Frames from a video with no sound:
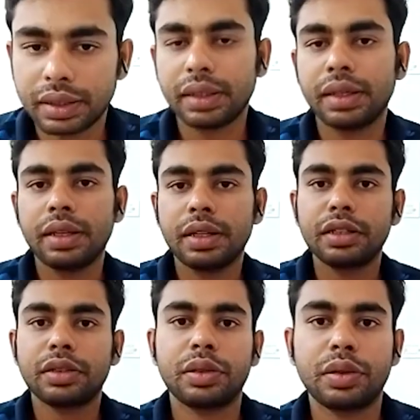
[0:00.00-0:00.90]
indeed.
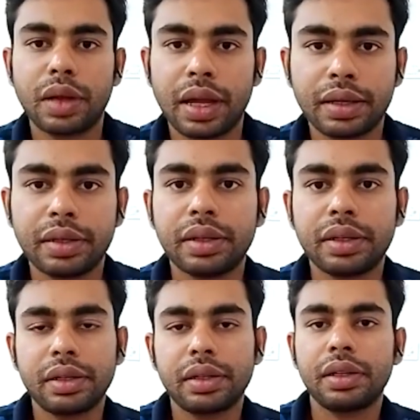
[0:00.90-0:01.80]
So
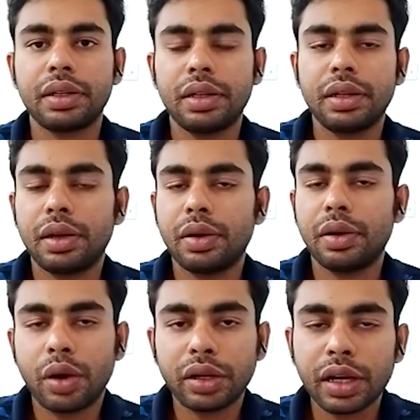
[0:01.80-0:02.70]

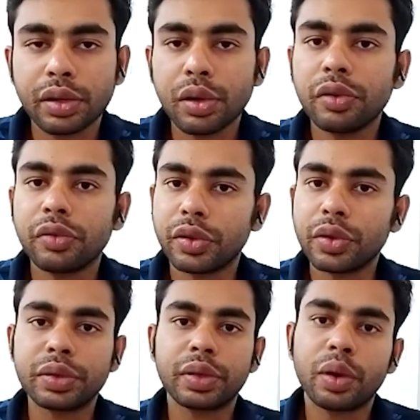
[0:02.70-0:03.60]
what are your
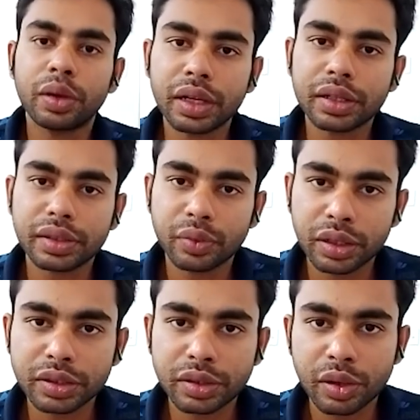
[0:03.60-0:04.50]
views and what
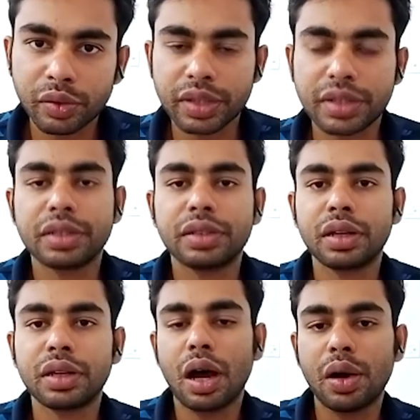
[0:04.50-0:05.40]
is your vision
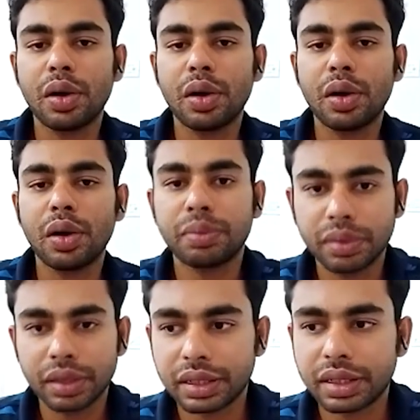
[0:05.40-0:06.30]
on how this
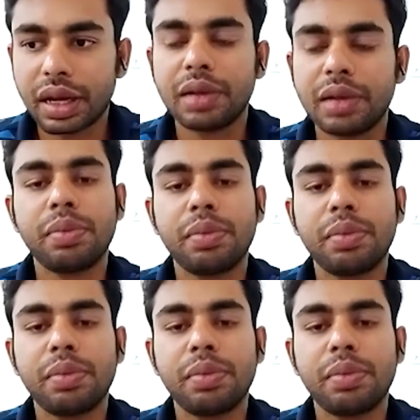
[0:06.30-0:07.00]
entire